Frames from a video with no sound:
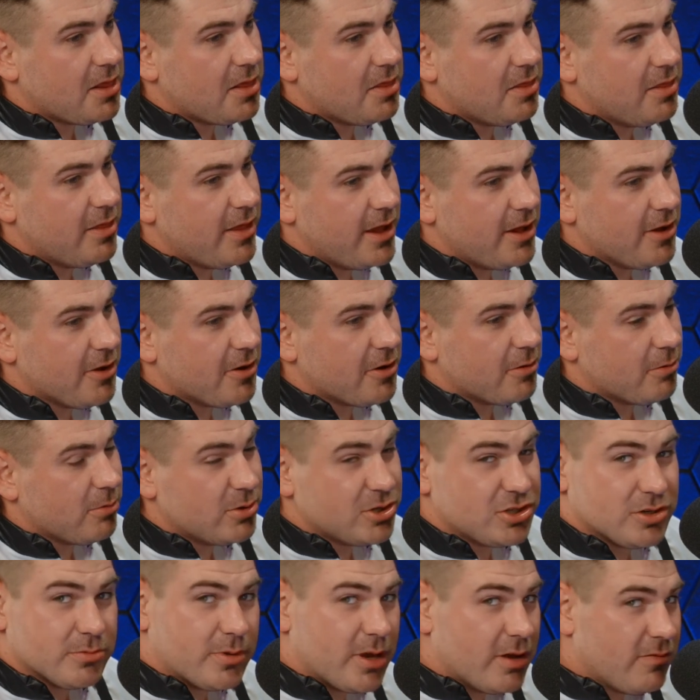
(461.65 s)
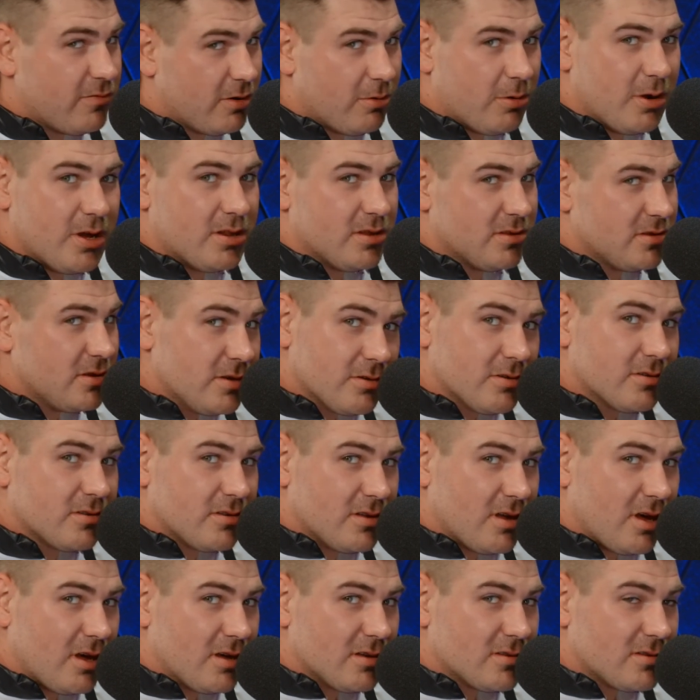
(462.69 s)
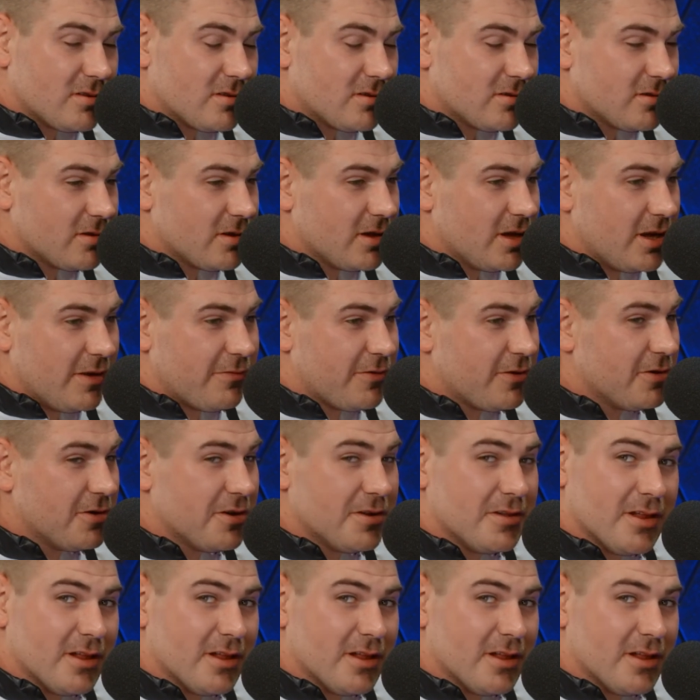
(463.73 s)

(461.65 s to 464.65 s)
they are which I'm giving away the secret sauce. if you're in the